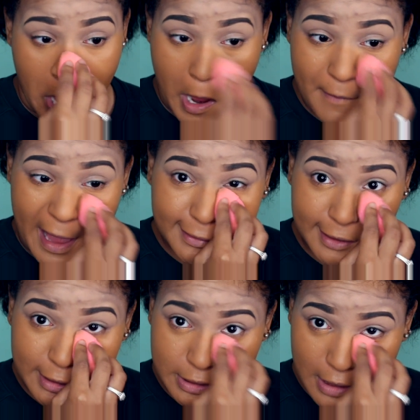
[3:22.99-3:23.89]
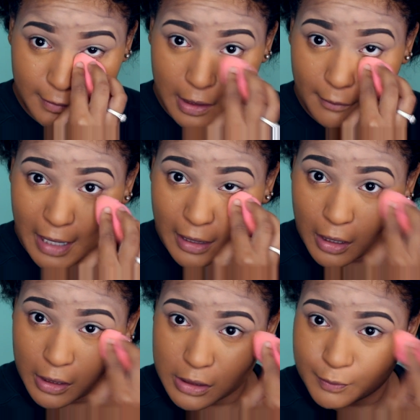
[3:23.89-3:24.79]
Imagine it's something, but I
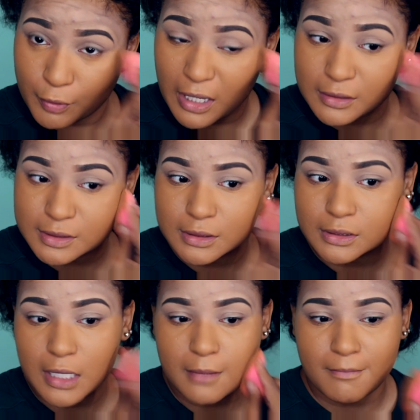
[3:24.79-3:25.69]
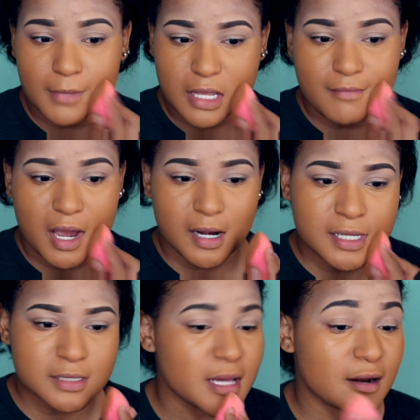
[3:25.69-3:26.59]
think it's pronounced
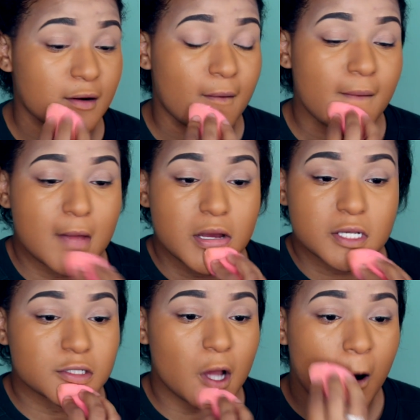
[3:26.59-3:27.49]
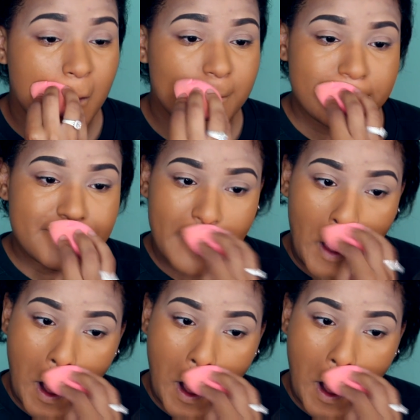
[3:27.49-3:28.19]
Imanes. I don't know. So,